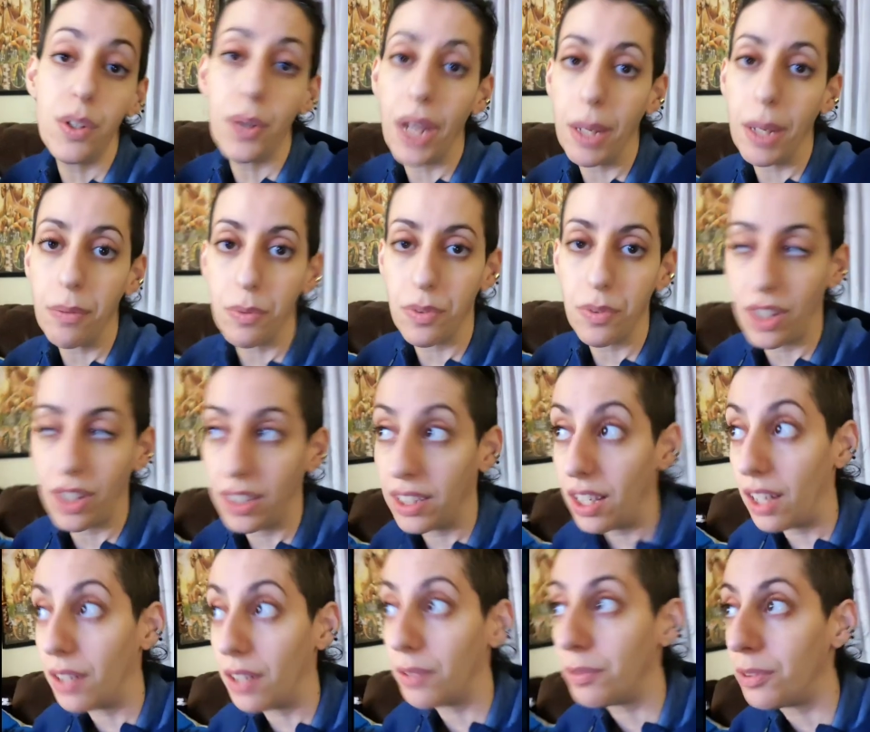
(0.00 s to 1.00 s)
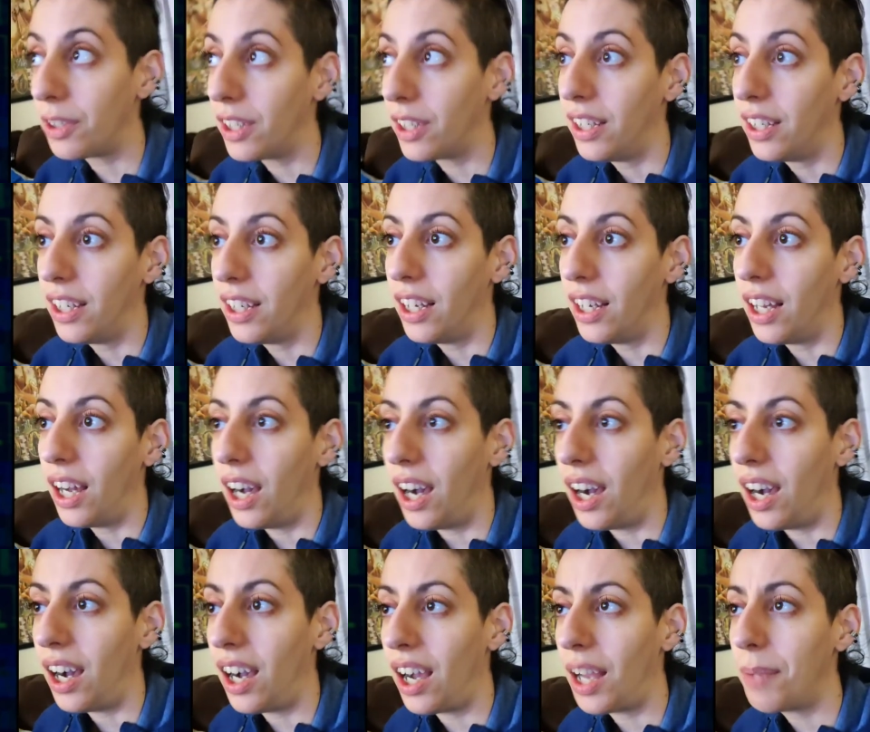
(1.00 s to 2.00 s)
games, which I love,
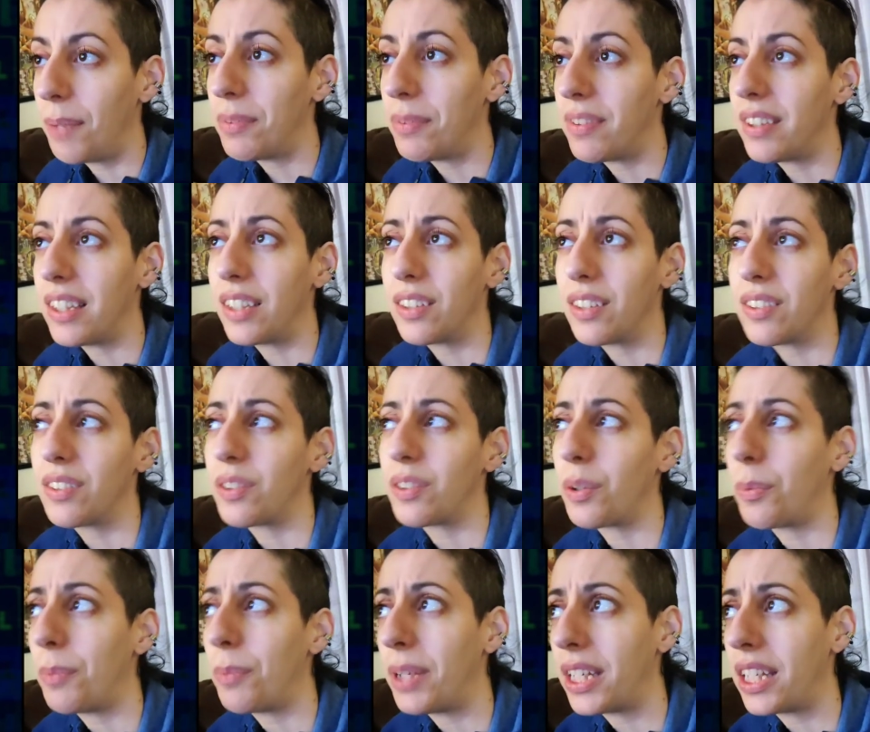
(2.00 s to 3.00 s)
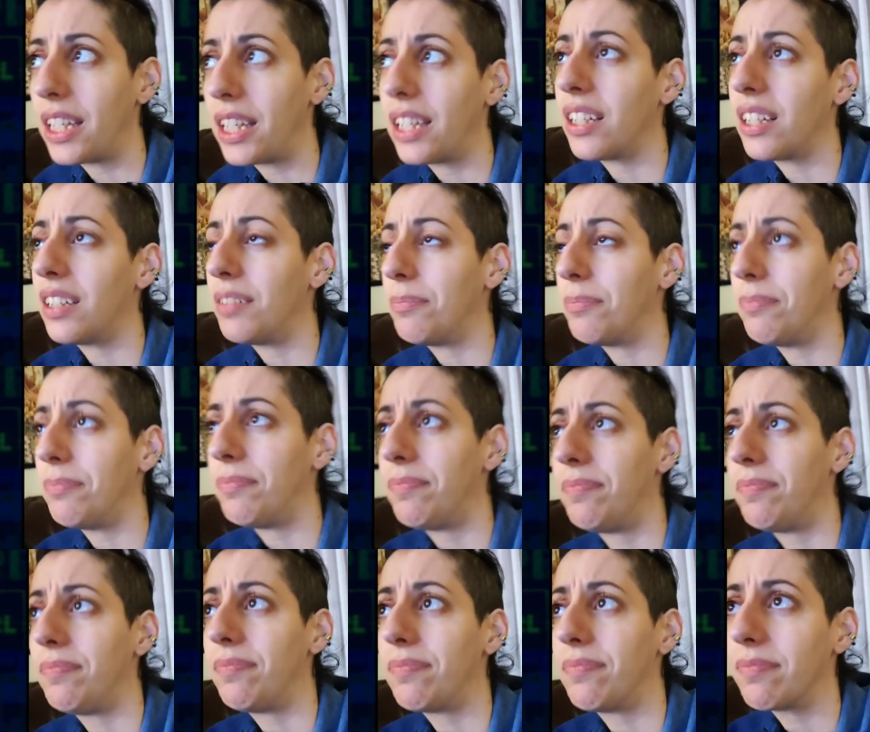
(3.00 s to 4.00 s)
I'm seeing so many,
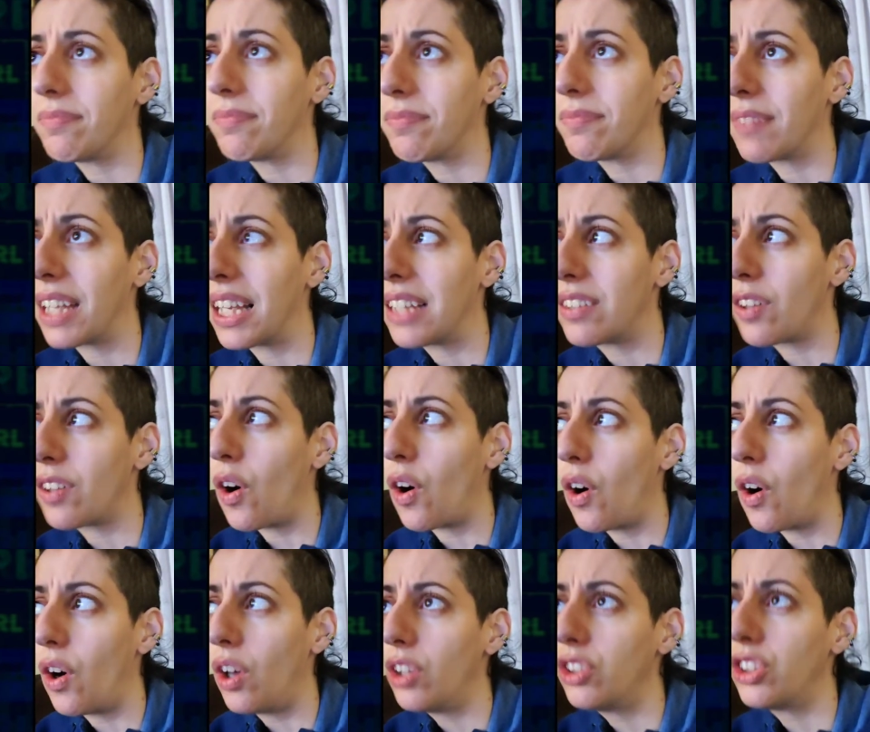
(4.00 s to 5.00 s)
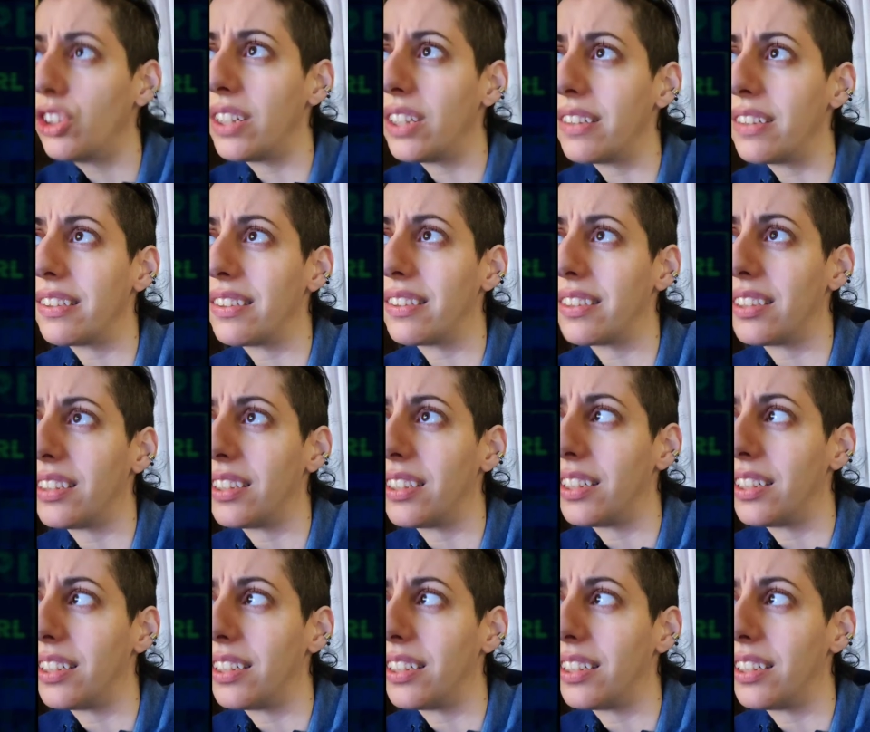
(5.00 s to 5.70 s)
it's all just,